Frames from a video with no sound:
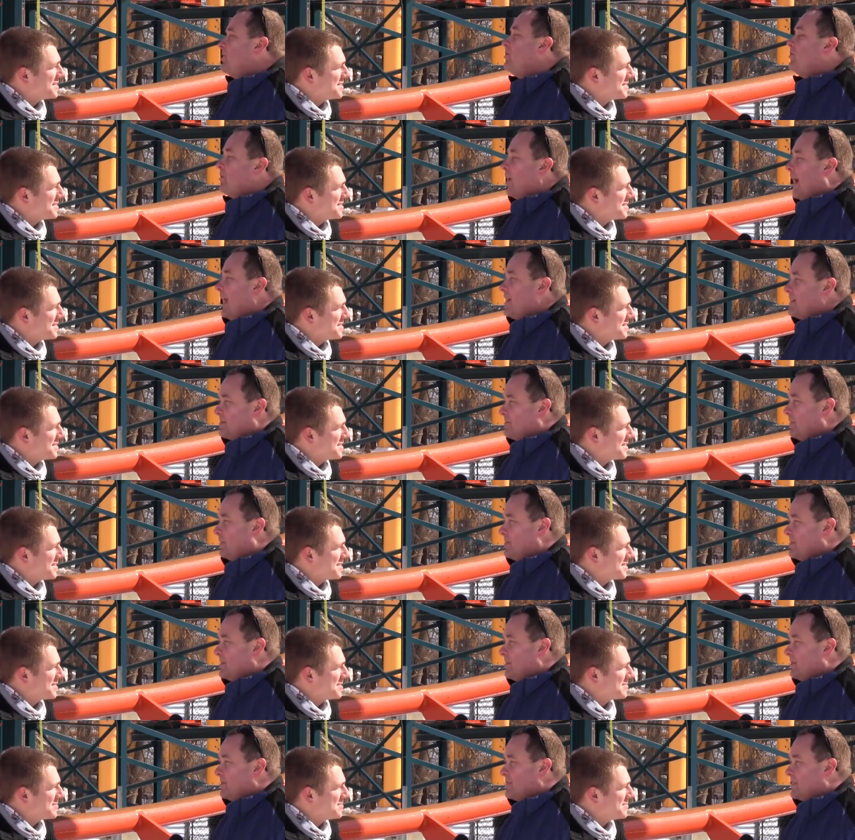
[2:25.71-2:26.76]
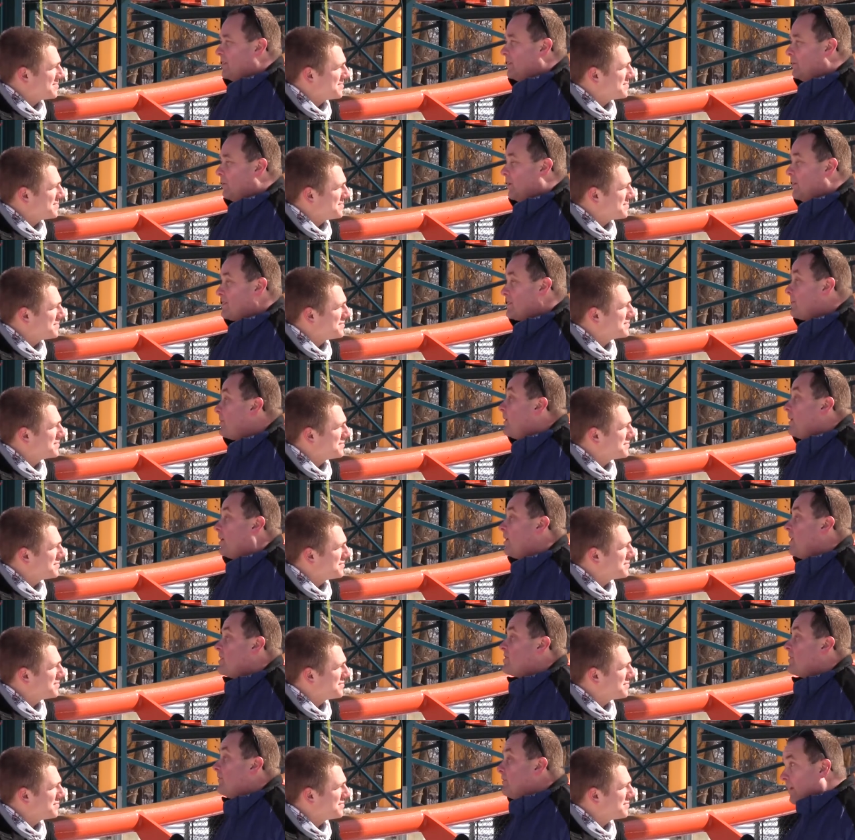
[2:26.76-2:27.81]
Speaker 1: new ride experience here at Cedar Point, something our
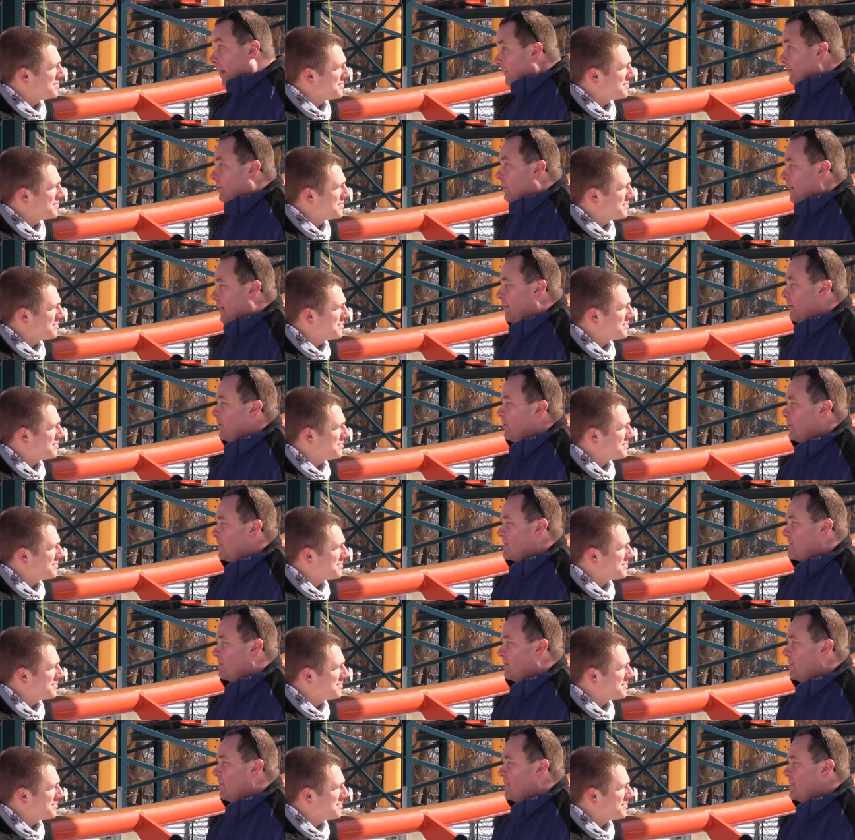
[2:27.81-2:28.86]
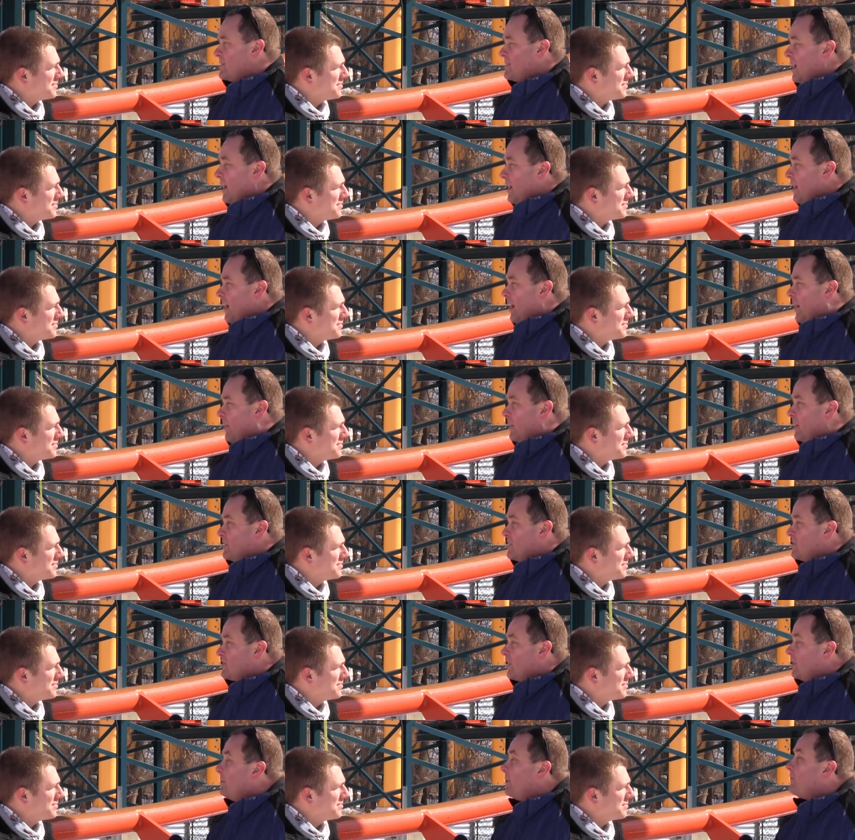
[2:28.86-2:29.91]
guests have never been able to experience because
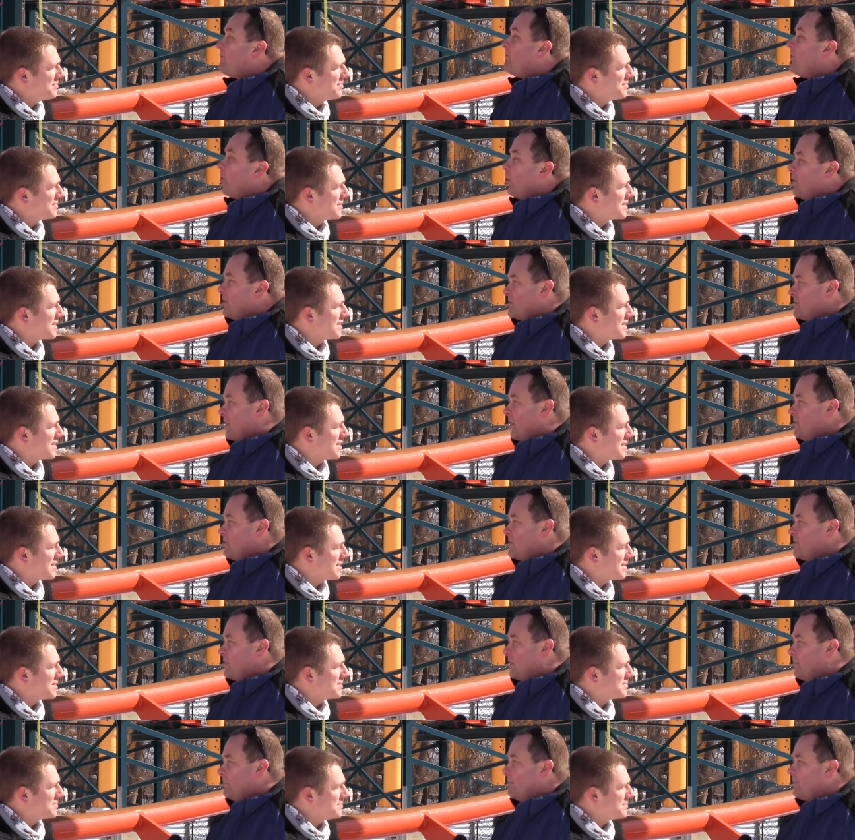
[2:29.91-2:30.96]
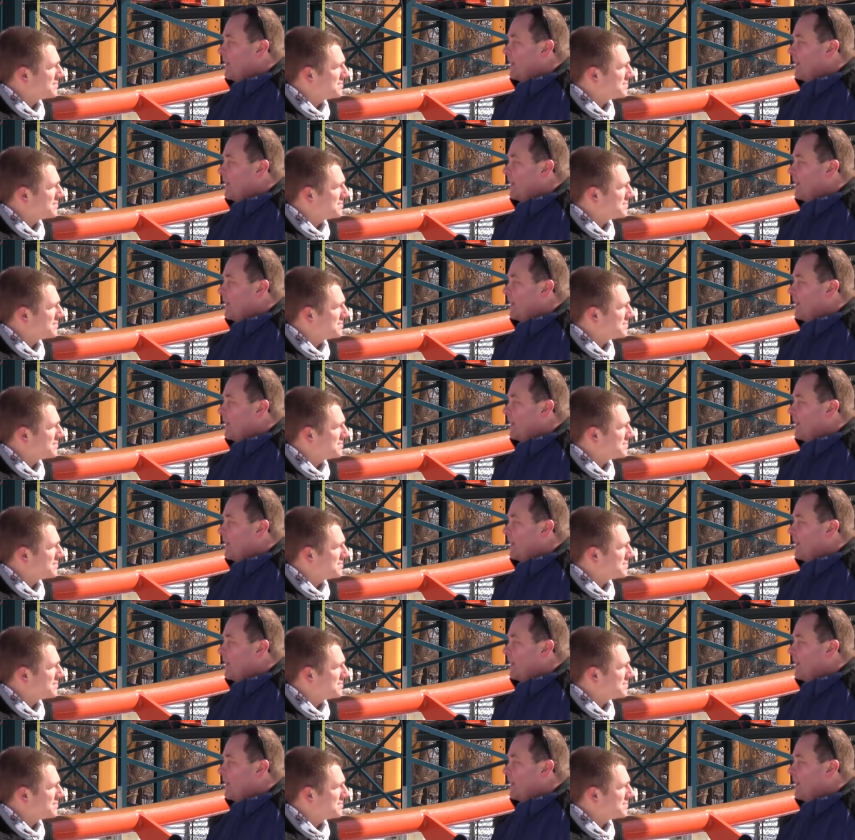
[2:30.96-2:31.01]
it's going to be a floorless coaster.